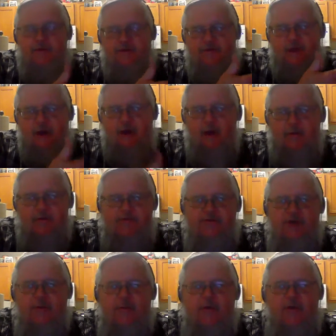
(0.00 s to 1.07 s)
we just got all those
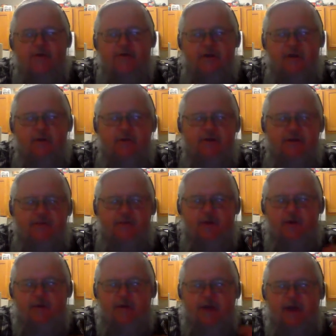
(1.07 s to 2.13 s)
numbers, and then we just put
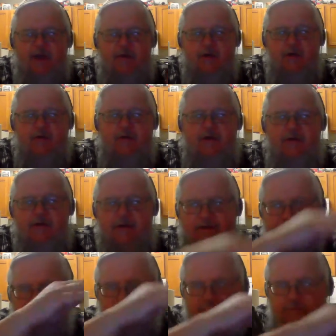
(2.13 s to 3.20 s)
them together and did
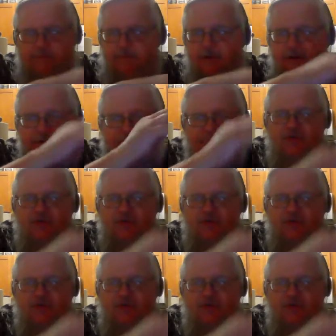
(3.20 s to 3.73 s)
some, some